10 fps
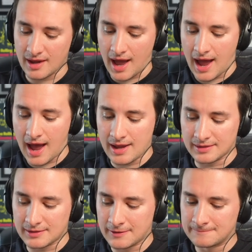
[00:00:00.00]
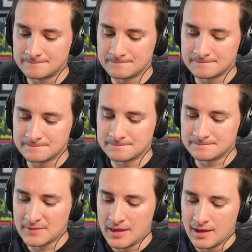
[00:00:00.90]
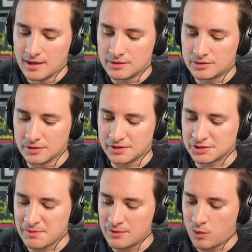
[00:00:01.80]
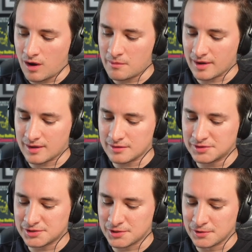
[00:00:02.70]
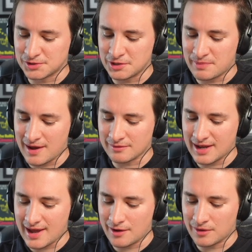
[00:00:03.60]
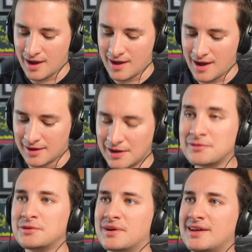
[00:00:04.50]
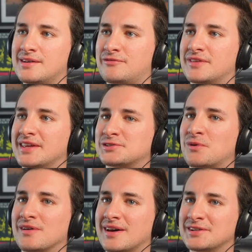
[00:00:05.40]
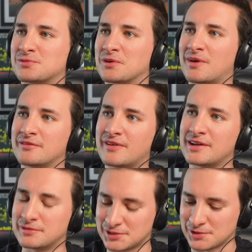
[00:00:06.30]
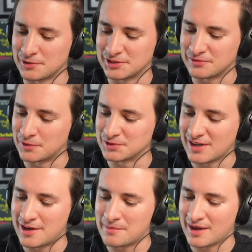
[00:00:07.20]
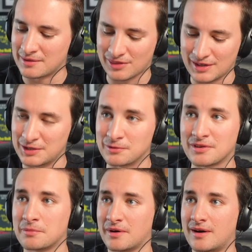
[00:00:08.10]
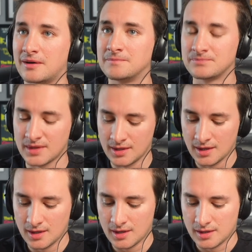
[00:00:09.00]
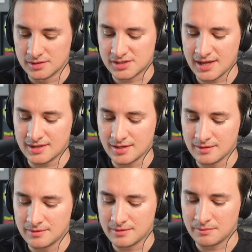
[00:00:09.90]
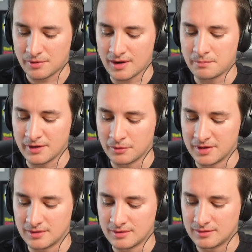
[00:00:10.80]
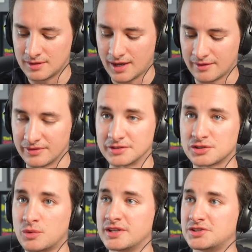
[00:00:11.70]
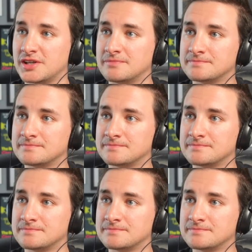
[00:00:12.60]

And Goodness me, what am I going to talk to you about now? Uh, I know you were here for this one, and it's one of my favourite stories of all time, and I think you were at the bar. Sid, Brian Pillman, and the squeegee.